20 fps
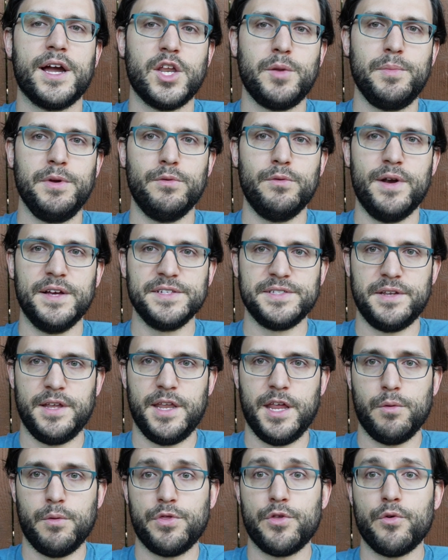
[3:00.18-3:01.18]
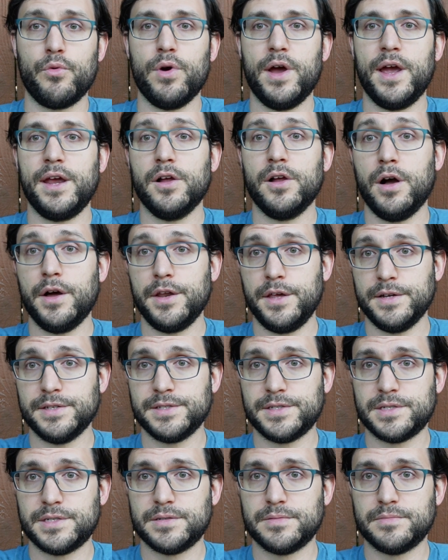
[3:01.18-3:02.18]
going to be resonating with the right
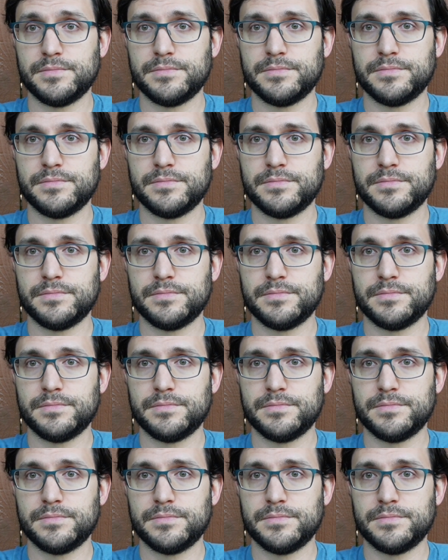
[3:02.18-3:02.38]
audience.